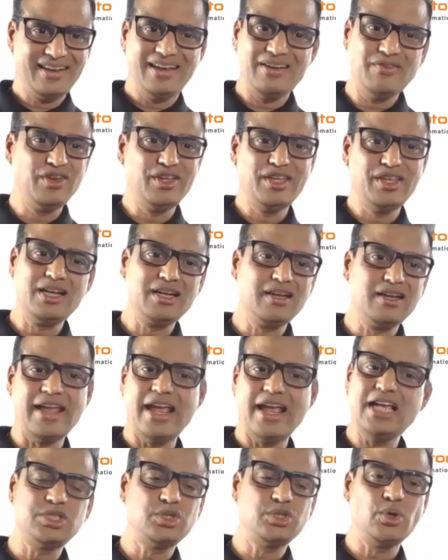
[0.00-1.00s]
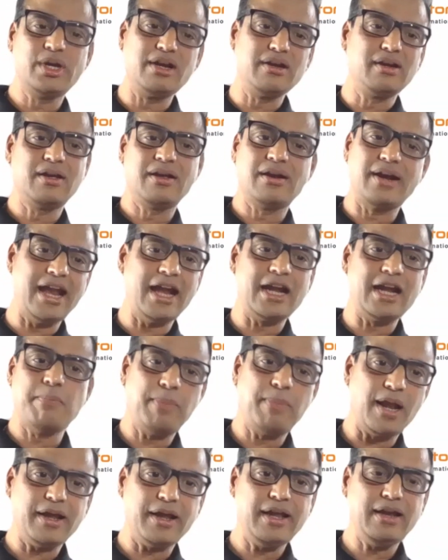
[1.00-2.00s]
Within days, you can create a
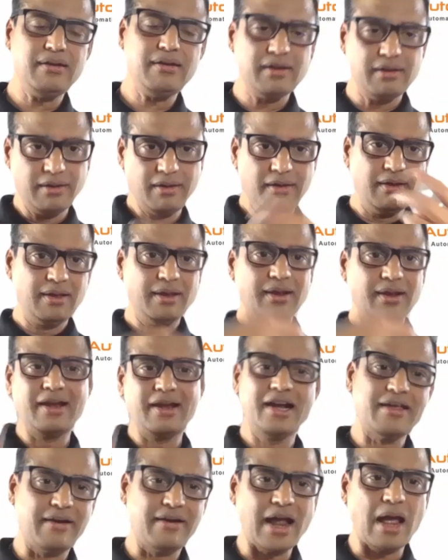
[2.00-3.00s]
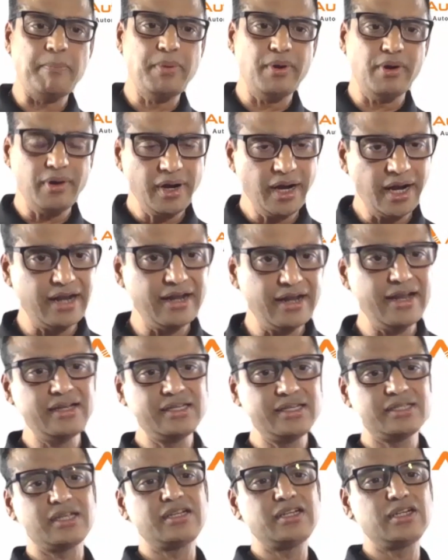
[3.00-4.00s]
plugin, create a wrapper, and
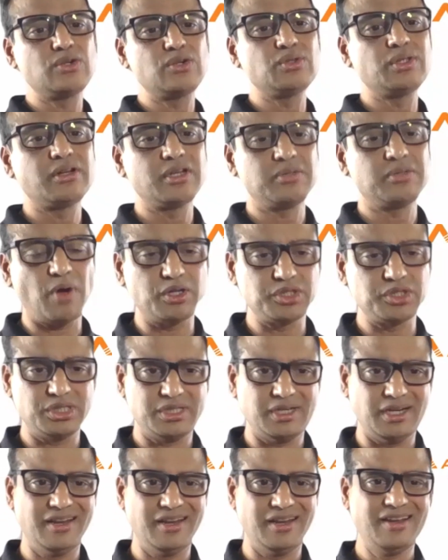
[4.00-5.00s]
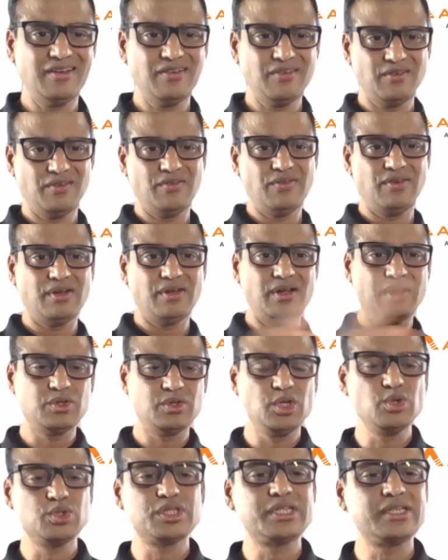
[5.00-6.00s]
insert it into the repository to
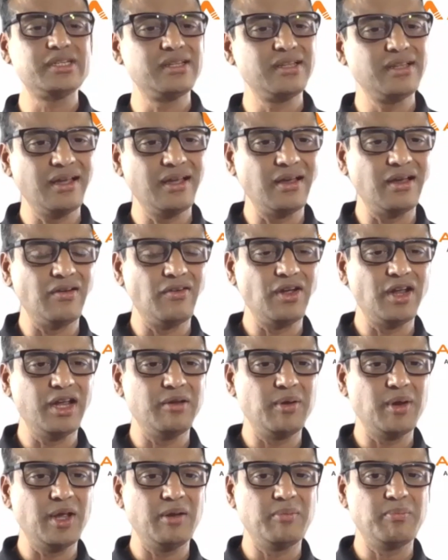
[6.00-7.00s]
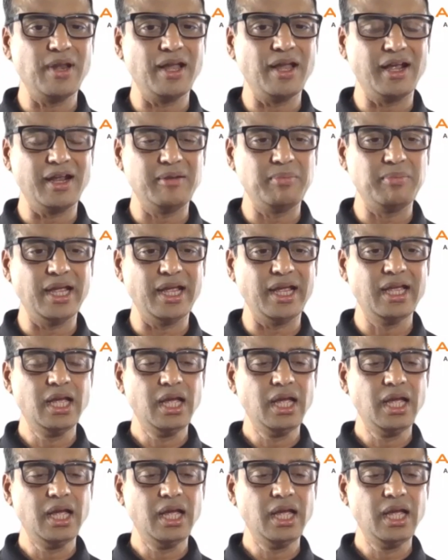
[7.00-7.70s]
use it in plug and play.